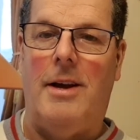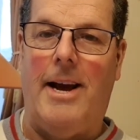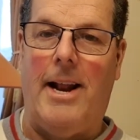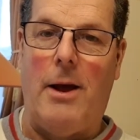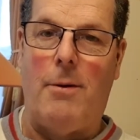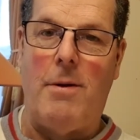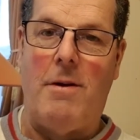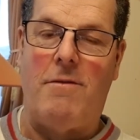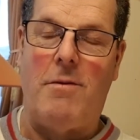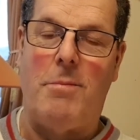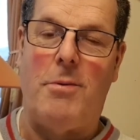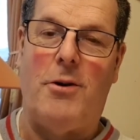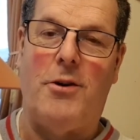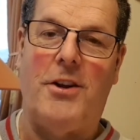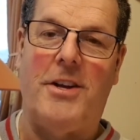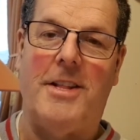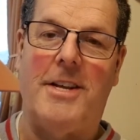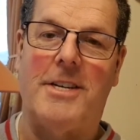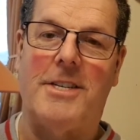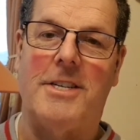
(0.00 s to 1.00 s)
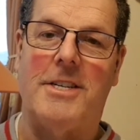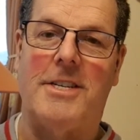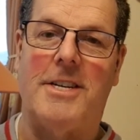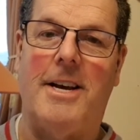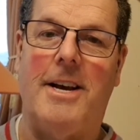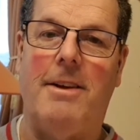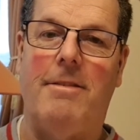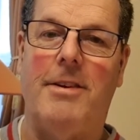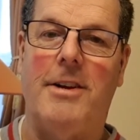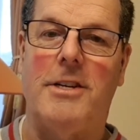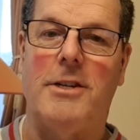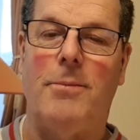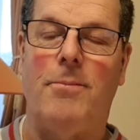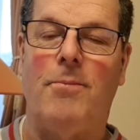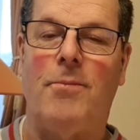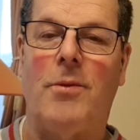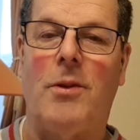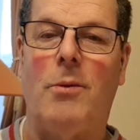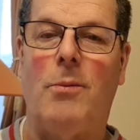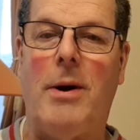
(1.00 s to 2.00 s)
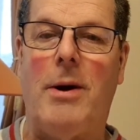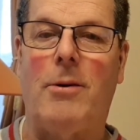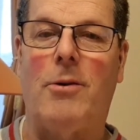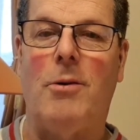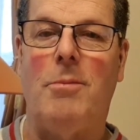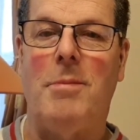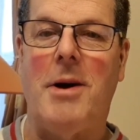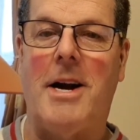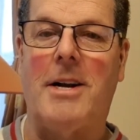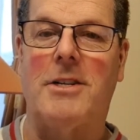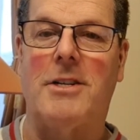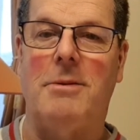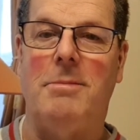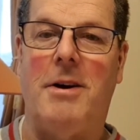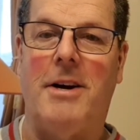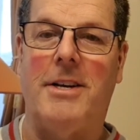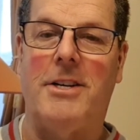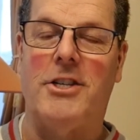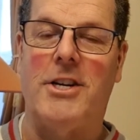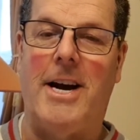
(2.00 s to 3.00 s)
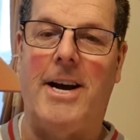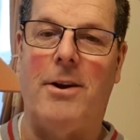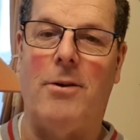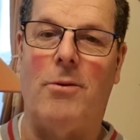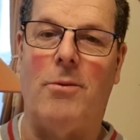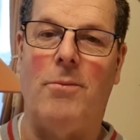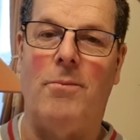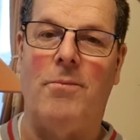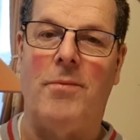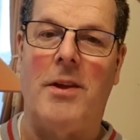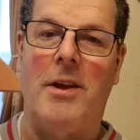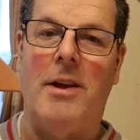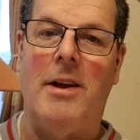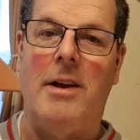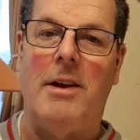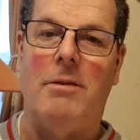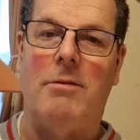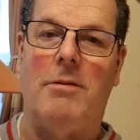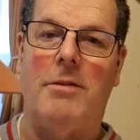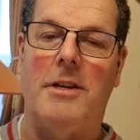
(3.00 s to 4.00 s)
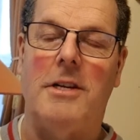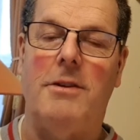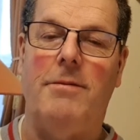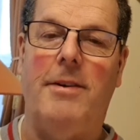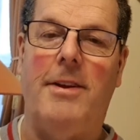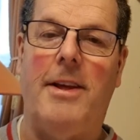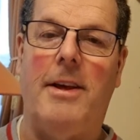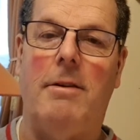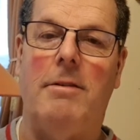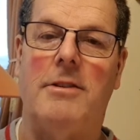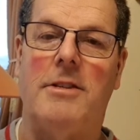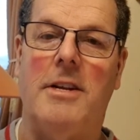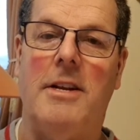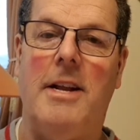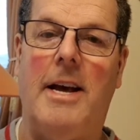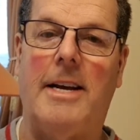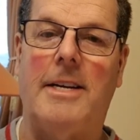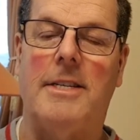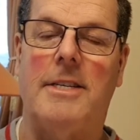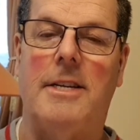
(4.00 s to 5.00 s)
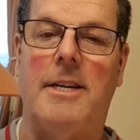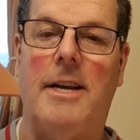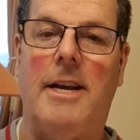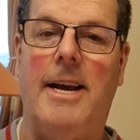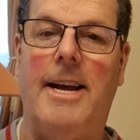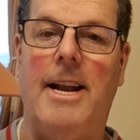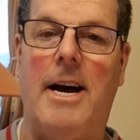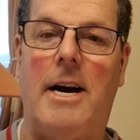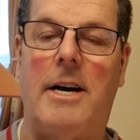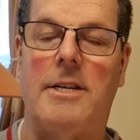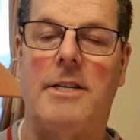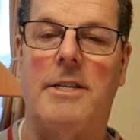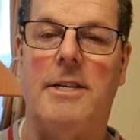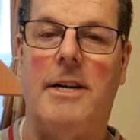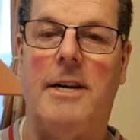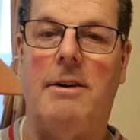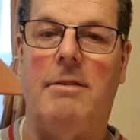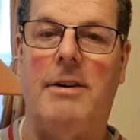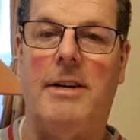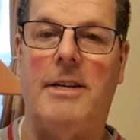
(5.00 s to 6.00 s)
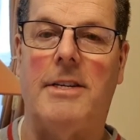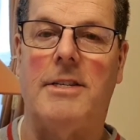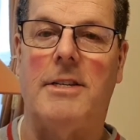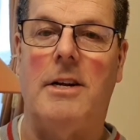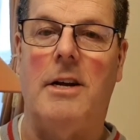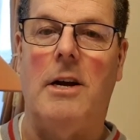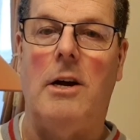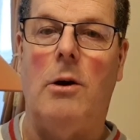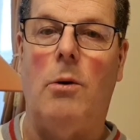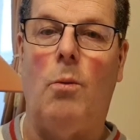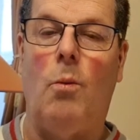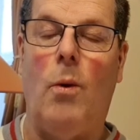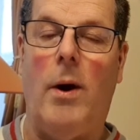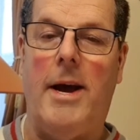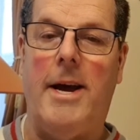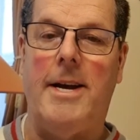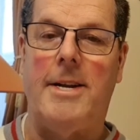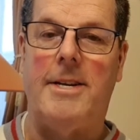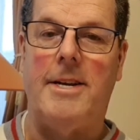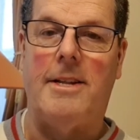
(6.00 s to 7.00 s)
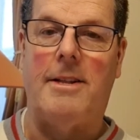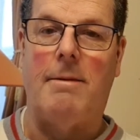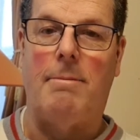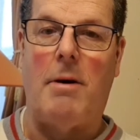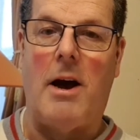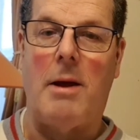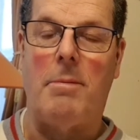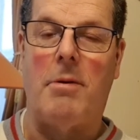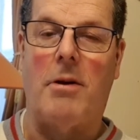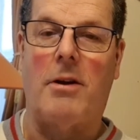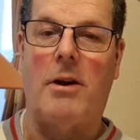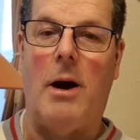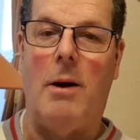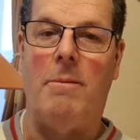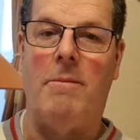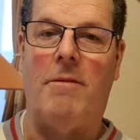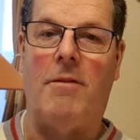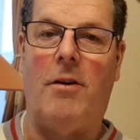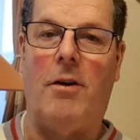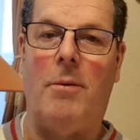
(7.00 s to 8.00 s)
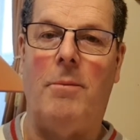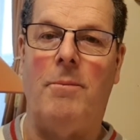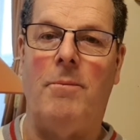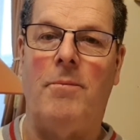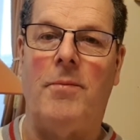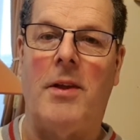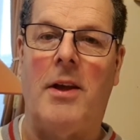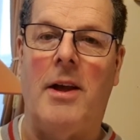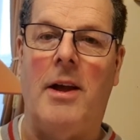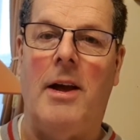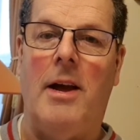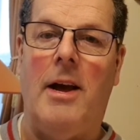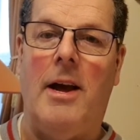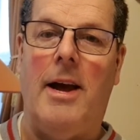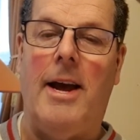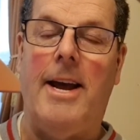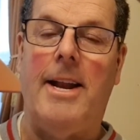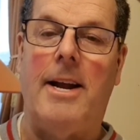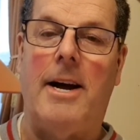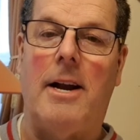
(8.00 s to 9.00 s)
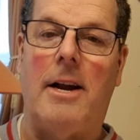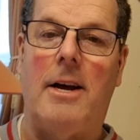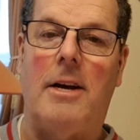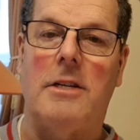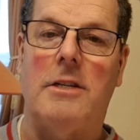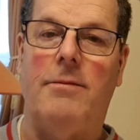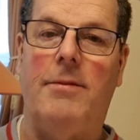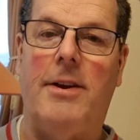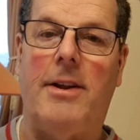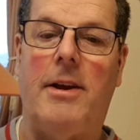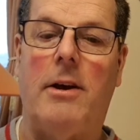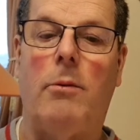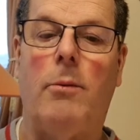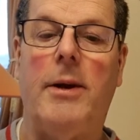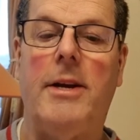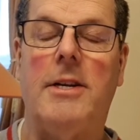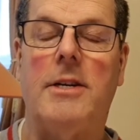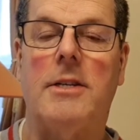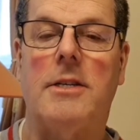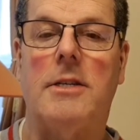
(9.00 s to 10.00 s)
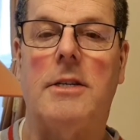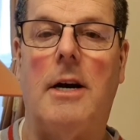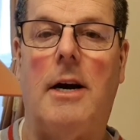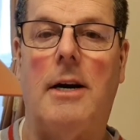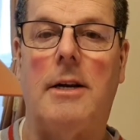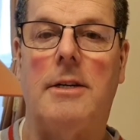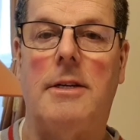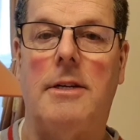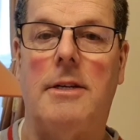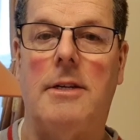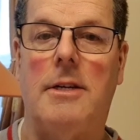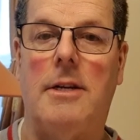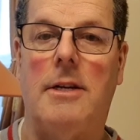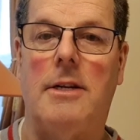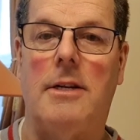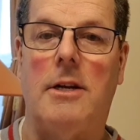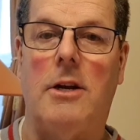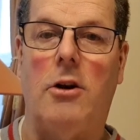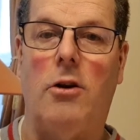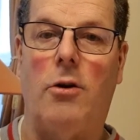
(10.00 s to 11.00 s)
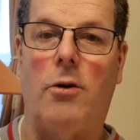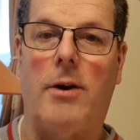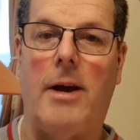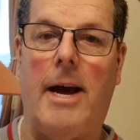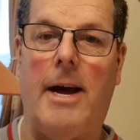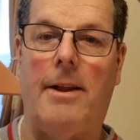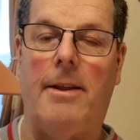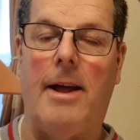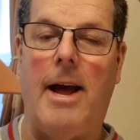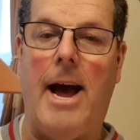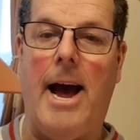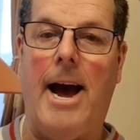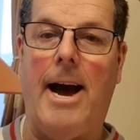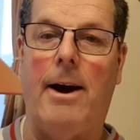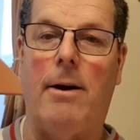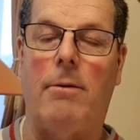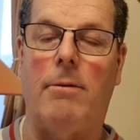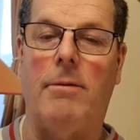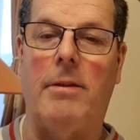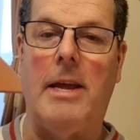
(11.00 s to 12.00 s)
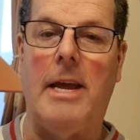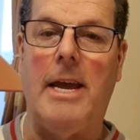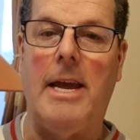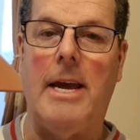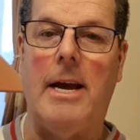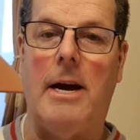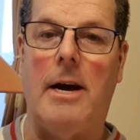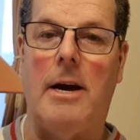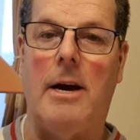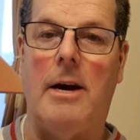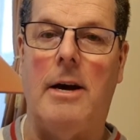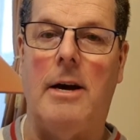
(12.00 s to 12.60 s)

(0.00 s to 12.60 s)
Hello everybody, this is David. Welcome back to my channel. Well, this video is the next in our series, Where Did the Bible Come From? In our last video we started to look at how the